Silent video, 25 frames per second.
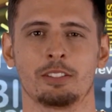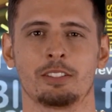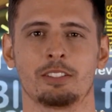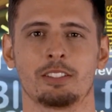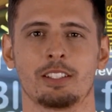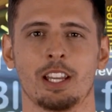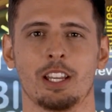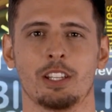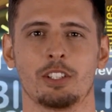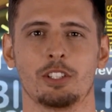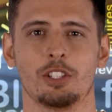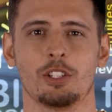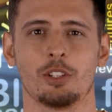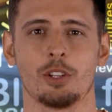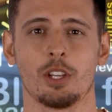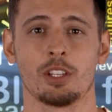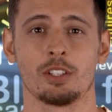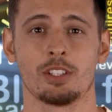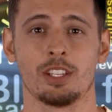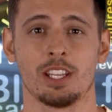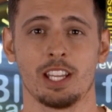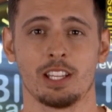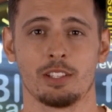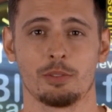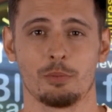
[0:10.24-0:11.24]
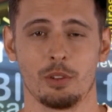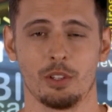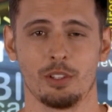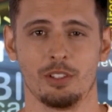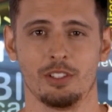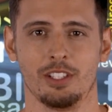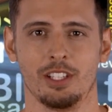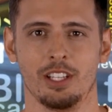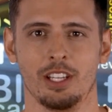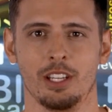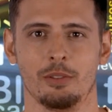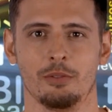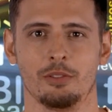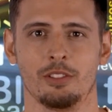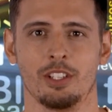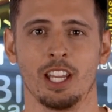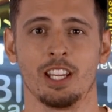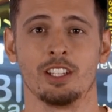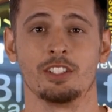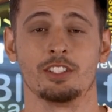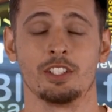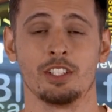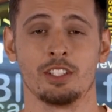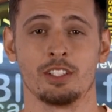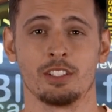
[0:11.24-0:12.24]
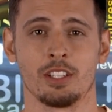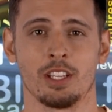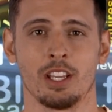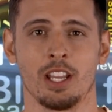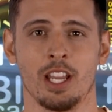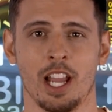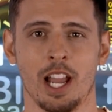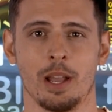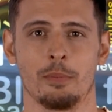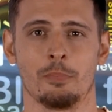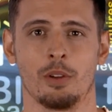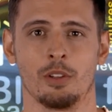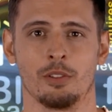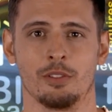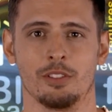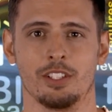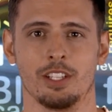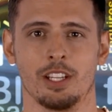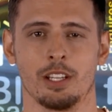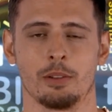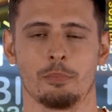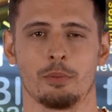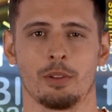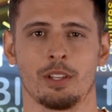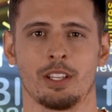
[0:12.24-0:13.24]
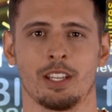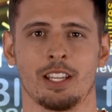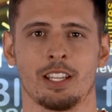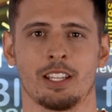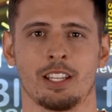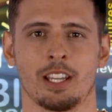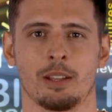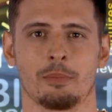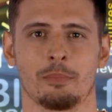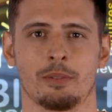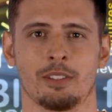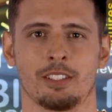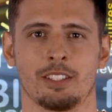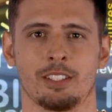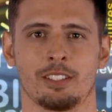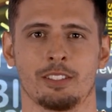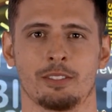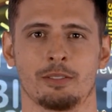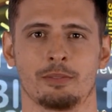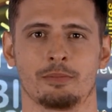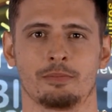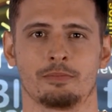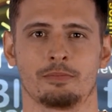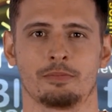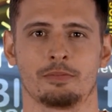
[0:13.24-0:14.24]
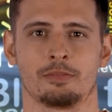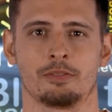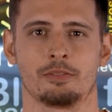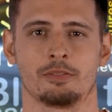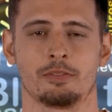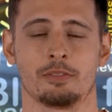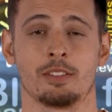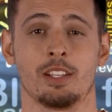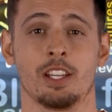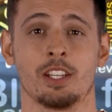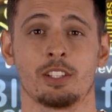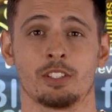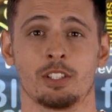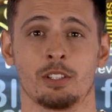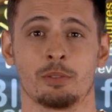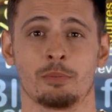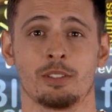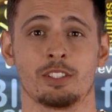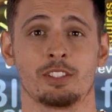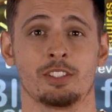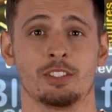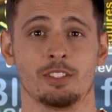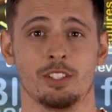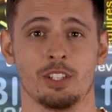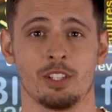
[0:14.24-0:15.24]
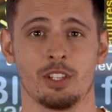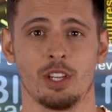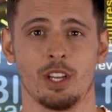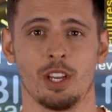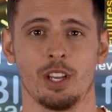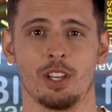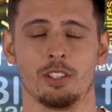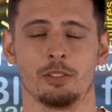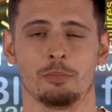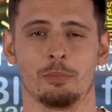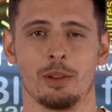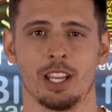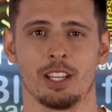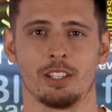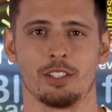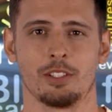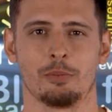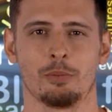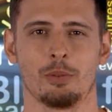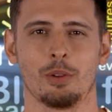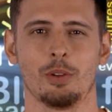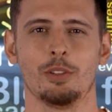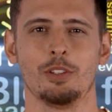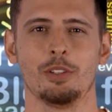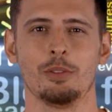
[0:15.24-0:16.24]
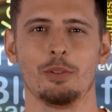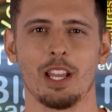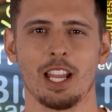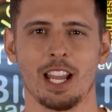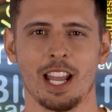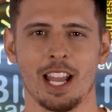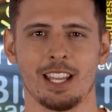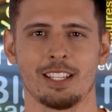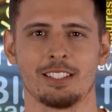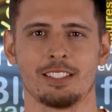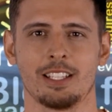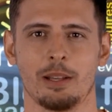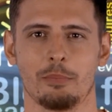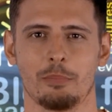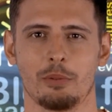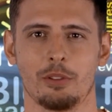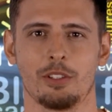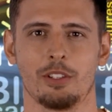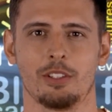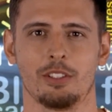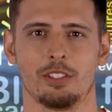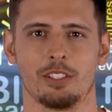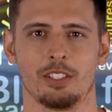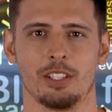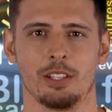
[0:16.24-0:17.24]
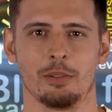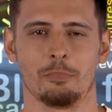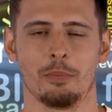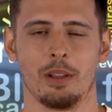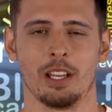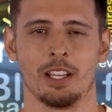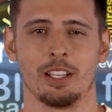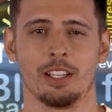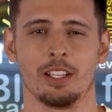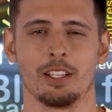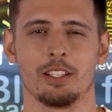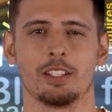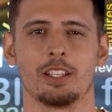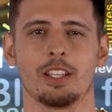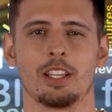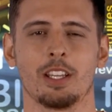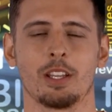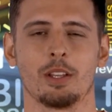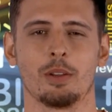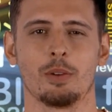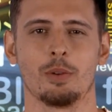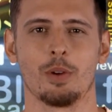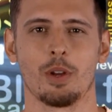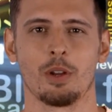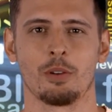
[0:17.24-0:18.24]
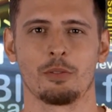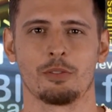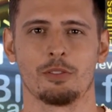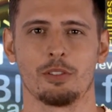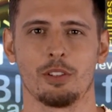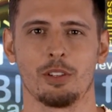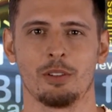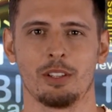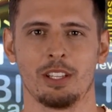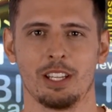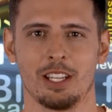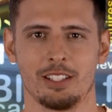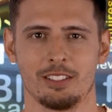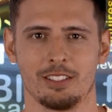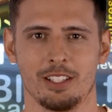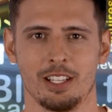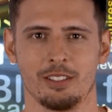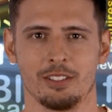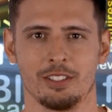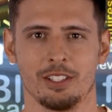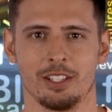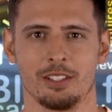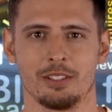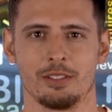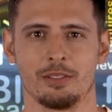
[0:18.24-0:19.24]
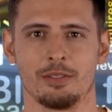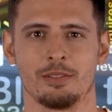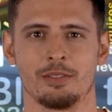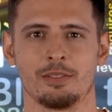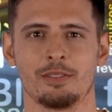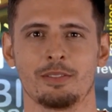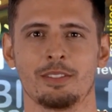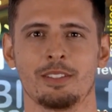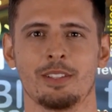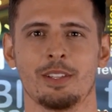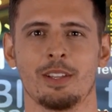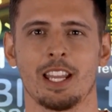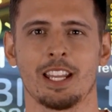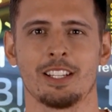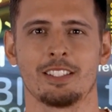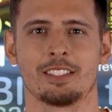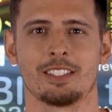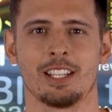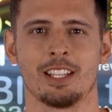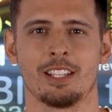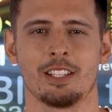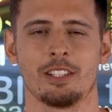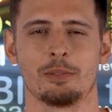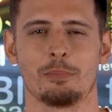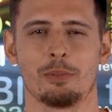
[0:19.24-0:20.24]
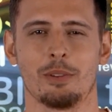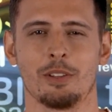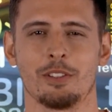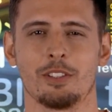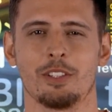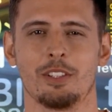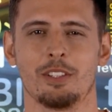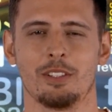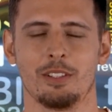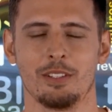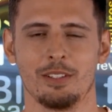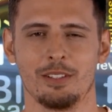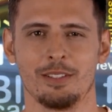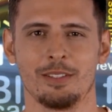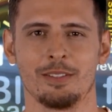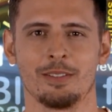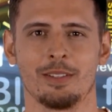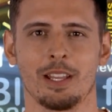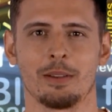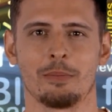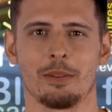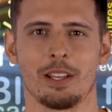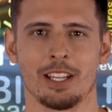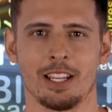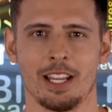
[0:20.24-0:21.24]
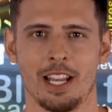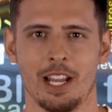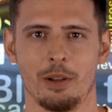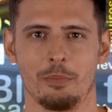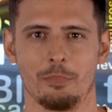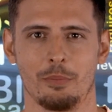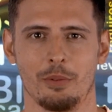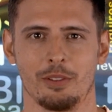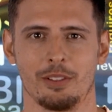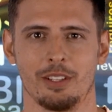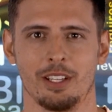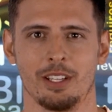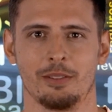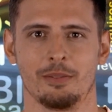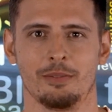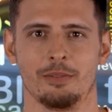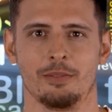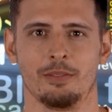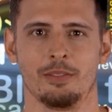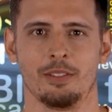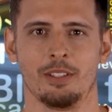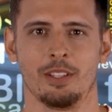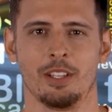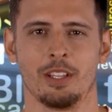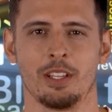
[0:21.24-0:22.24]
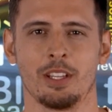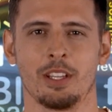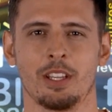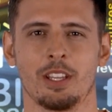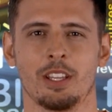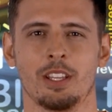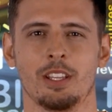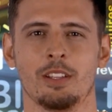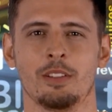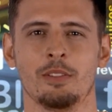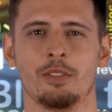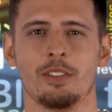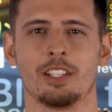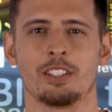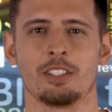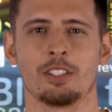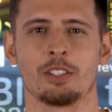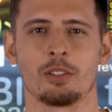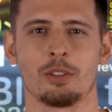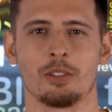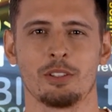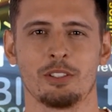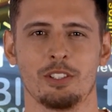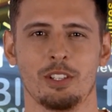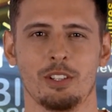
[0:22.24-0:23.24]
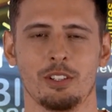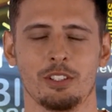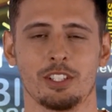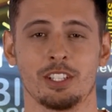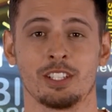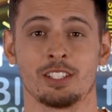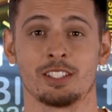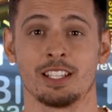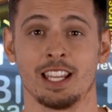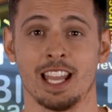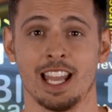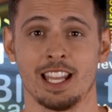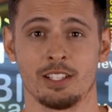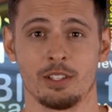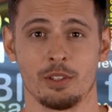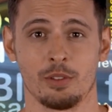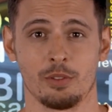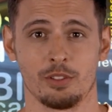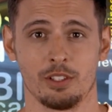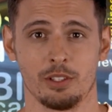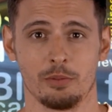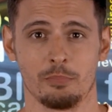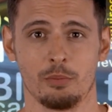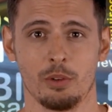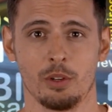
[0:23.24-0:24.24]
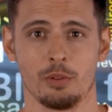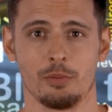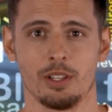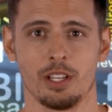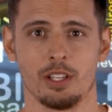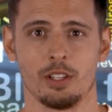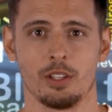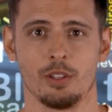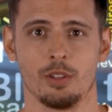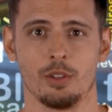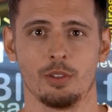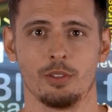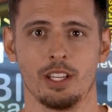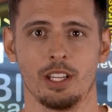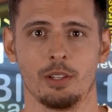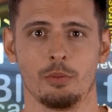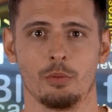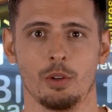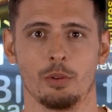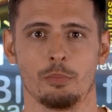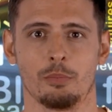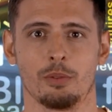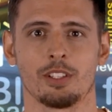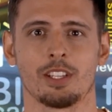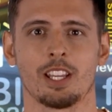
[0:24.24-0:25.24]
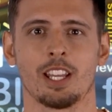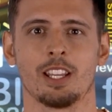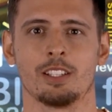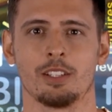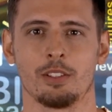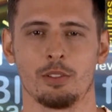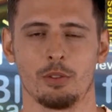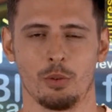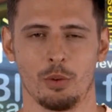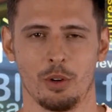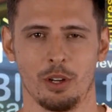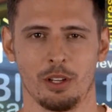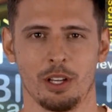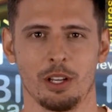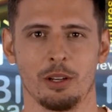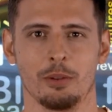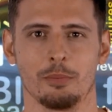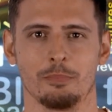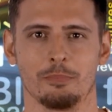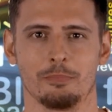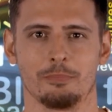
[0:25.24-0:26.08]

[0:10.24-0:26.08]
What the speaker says: Heat stroke, as well as heat exhaustion, are both heat-related illnesses. These illnesses are caused by exposure to high temperatures and humidity, low fluid consumption, direct sun exposure, limited air movement, physical exertion, and use of bulky clothing or protective equipment.